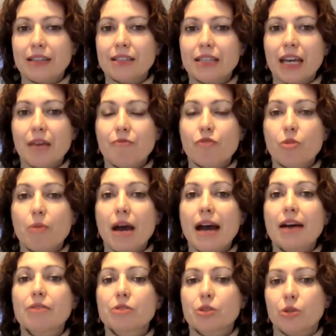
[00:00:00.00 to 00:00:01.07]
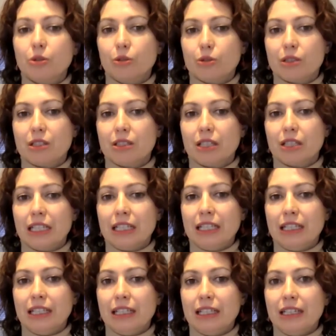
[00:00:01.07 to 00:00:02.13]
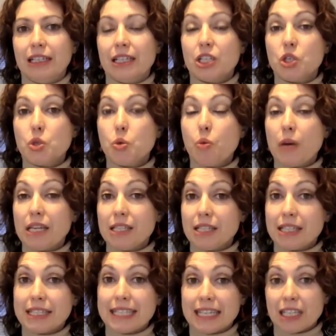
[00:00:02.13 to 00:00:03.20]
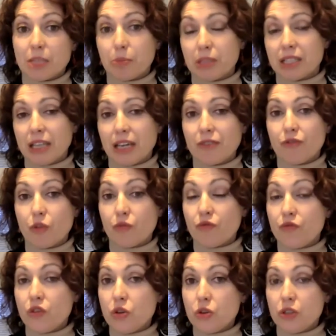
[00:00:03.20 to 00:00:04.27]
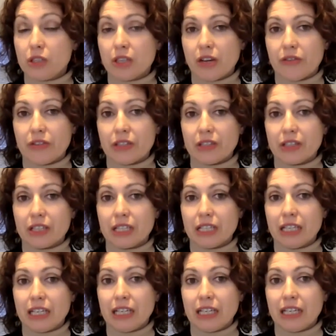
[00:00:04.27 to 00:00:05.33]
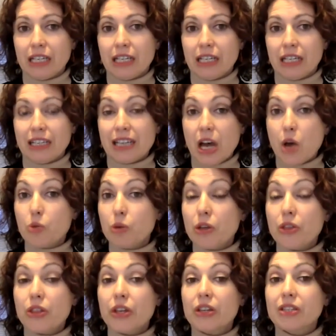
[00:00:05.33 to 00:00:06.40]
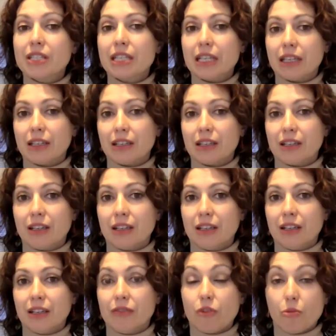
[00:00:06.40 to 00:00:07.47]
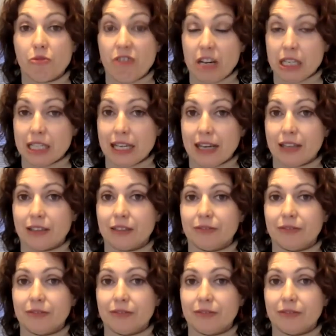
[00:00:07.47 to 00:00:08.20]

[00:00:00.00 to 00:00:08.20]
came from households, 26% from food service, and only 13% from retail.